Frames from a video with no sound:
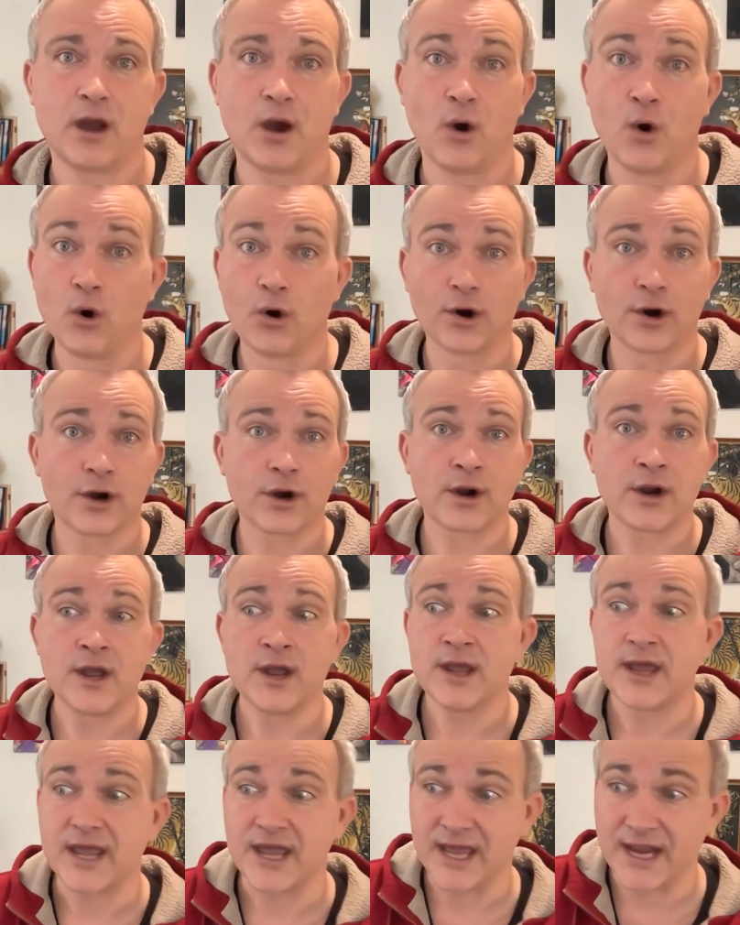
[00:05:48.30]
or
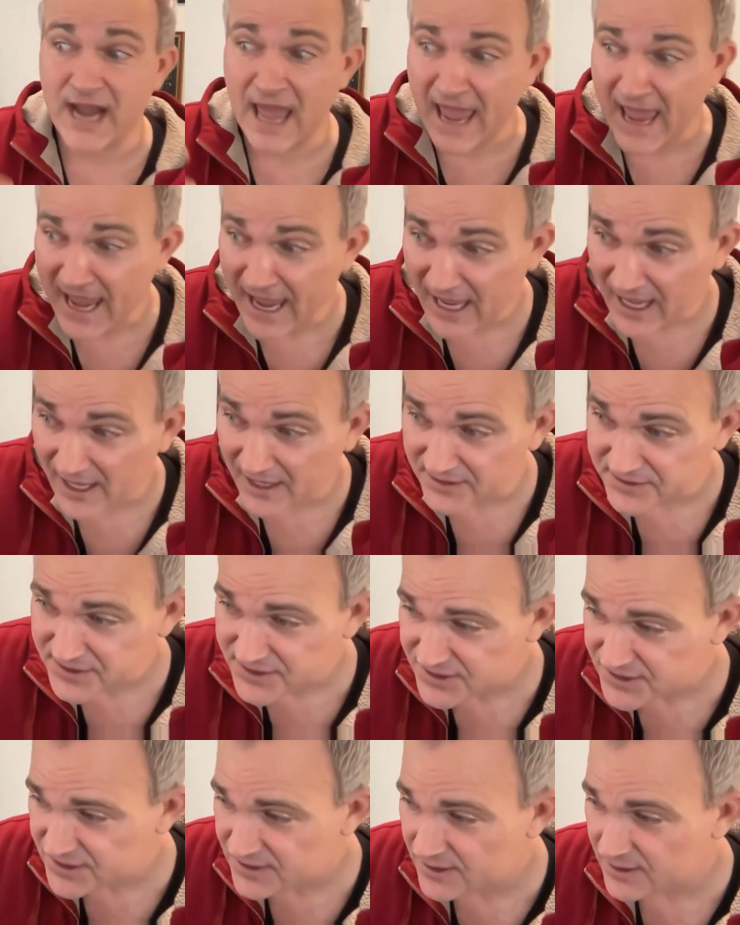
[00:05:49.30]

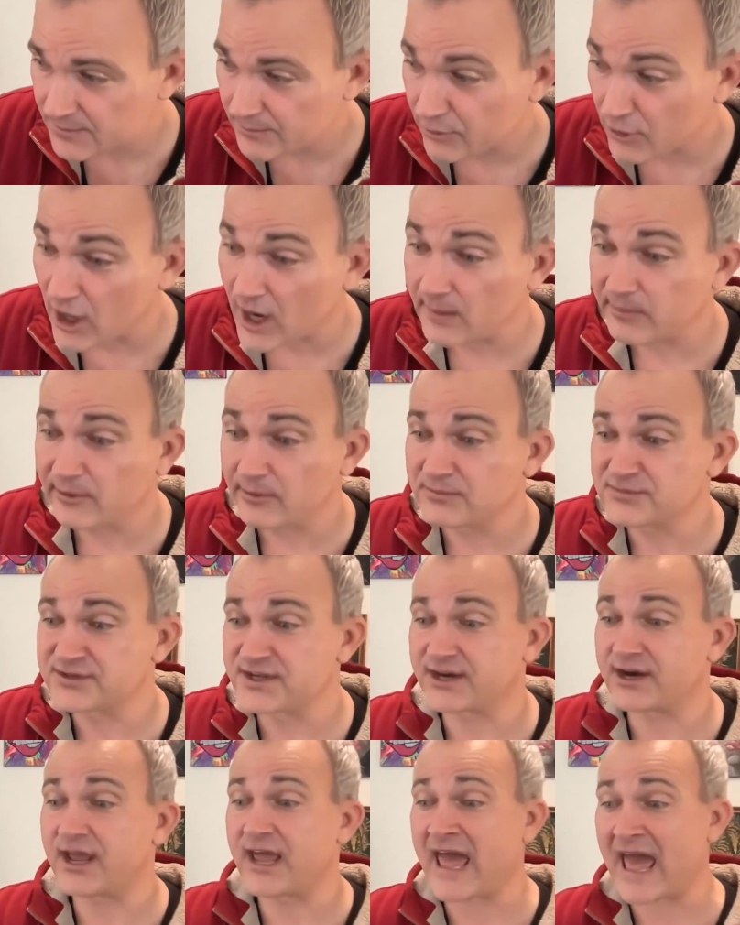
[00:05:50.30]
enhanced problems
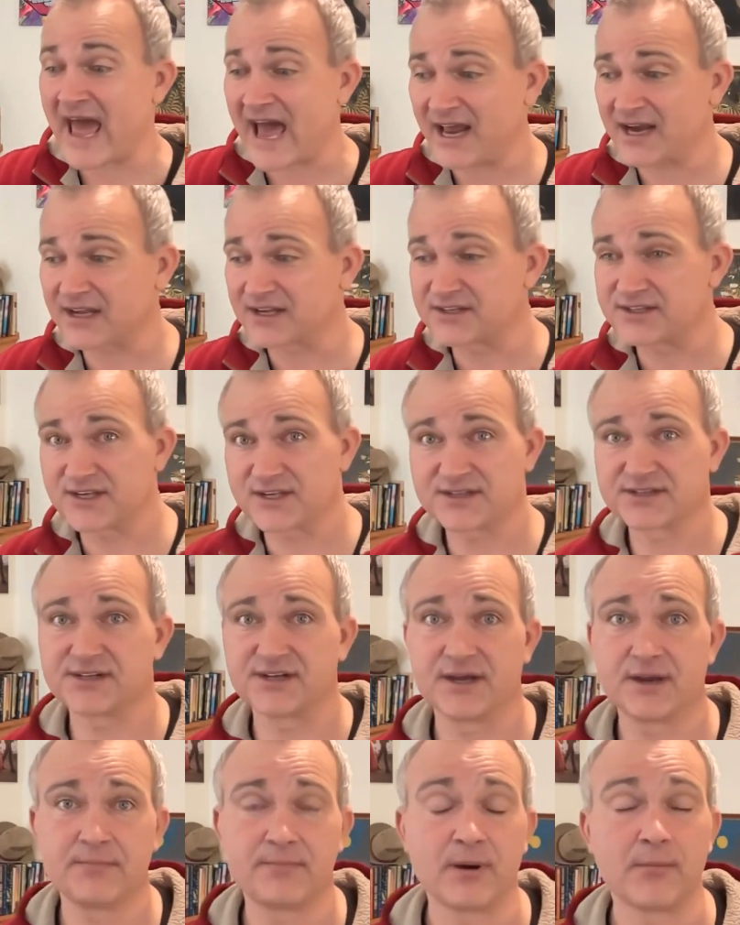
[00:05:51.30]
that had
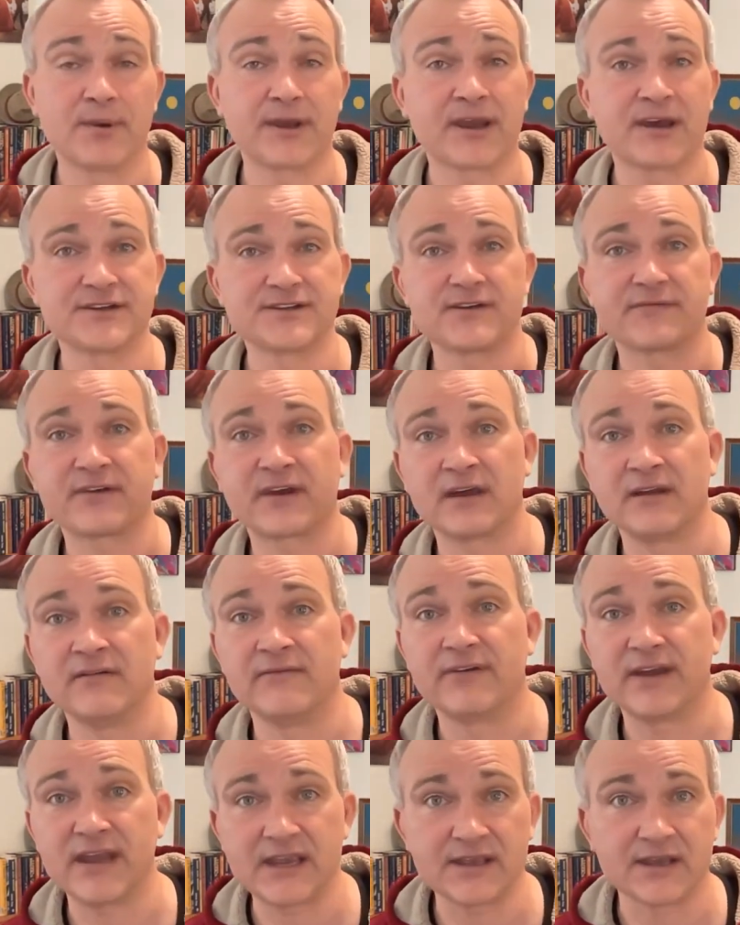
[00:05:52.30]
existed, but because of
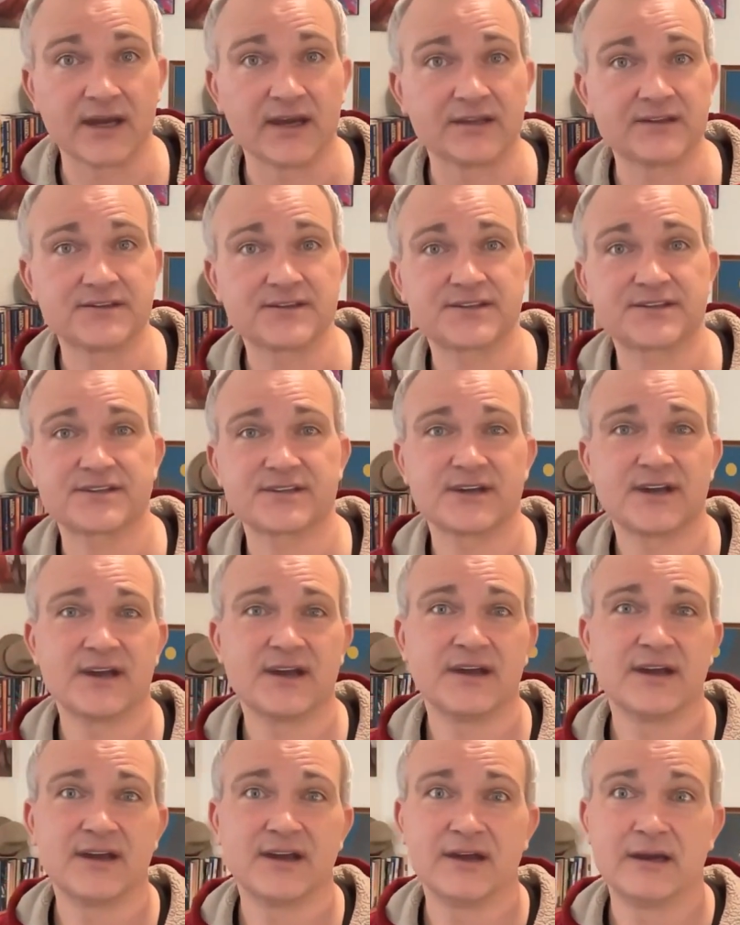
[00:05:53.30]
convenience,
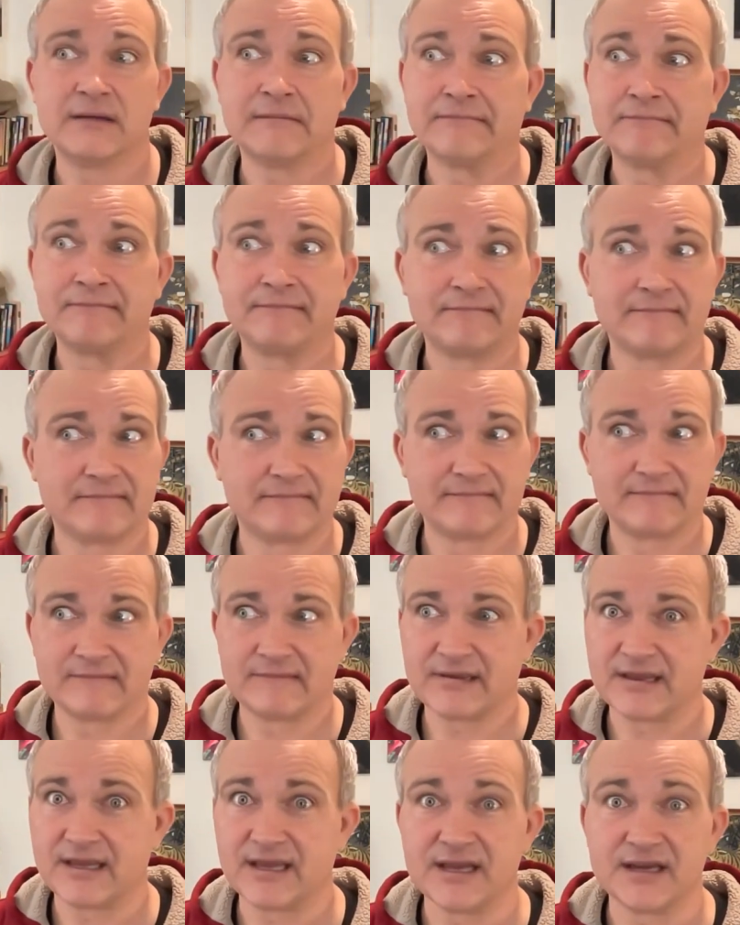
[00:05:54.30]

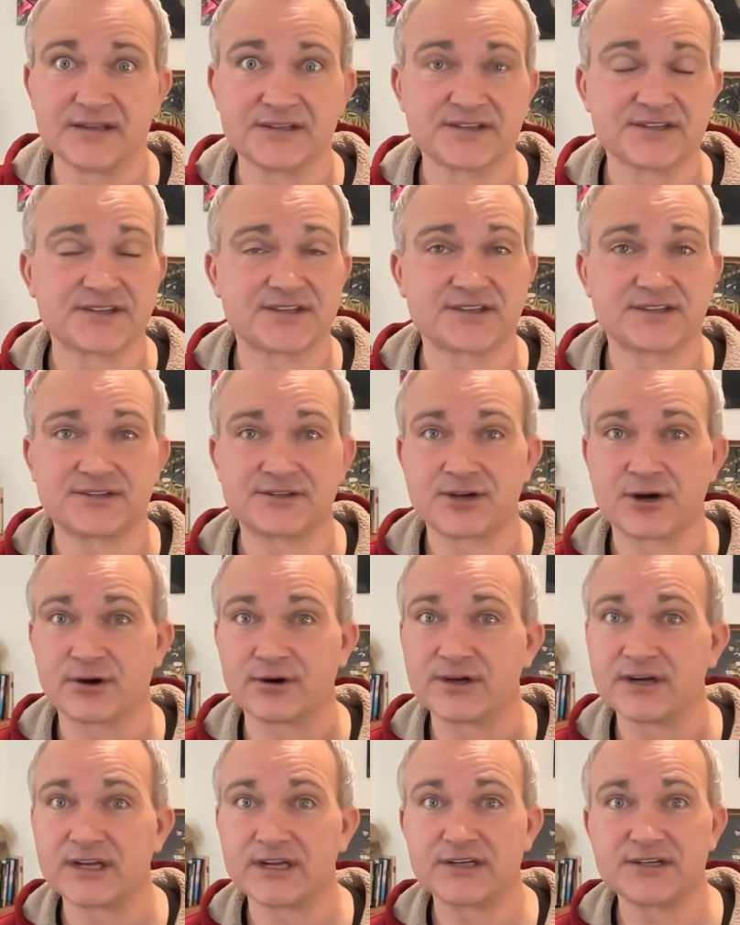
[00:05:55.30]
it's
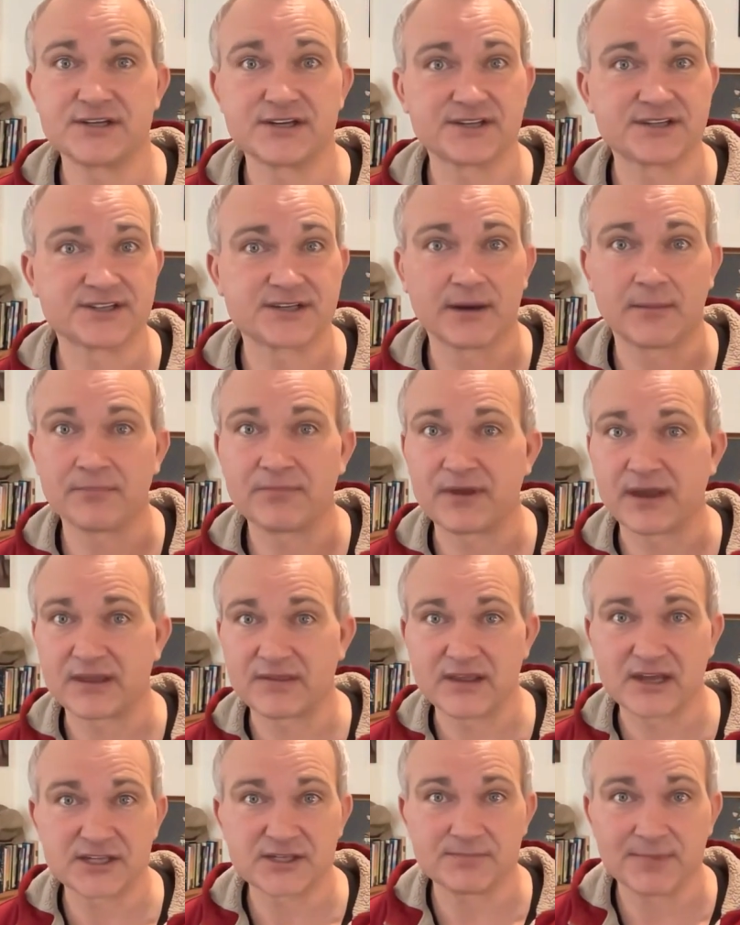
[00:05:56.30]
turned into
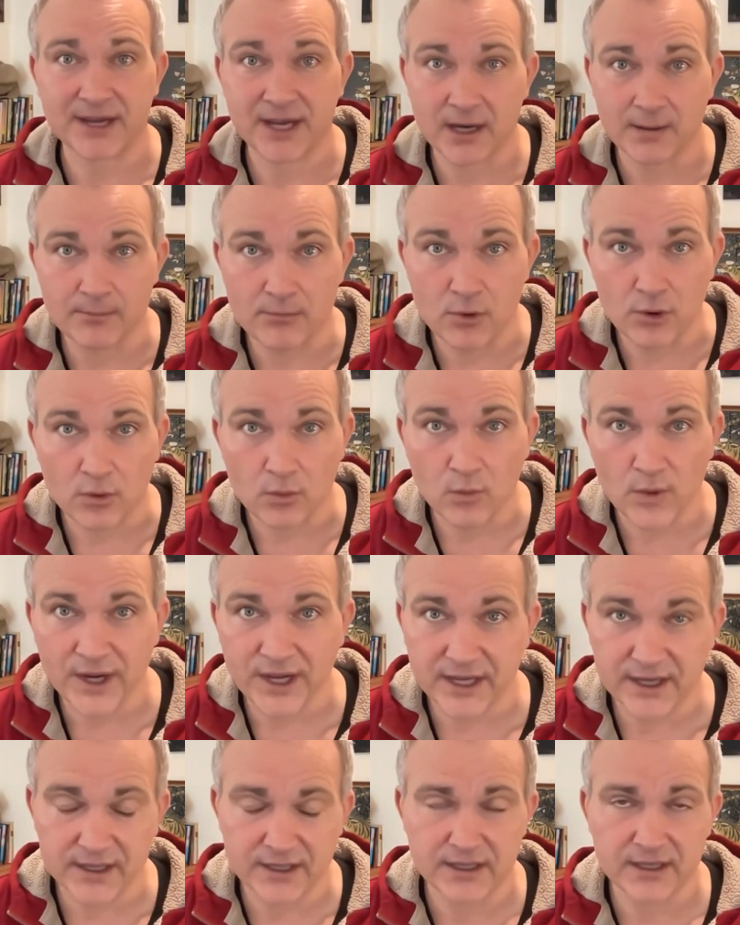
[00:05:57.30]
something that's become more
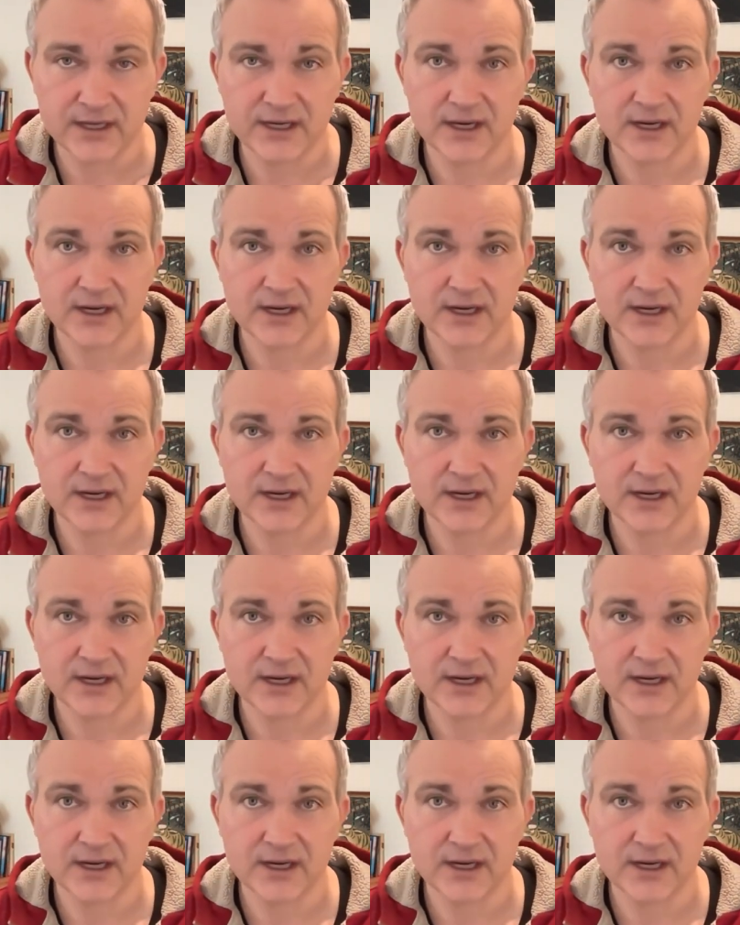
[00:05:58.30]
wicked.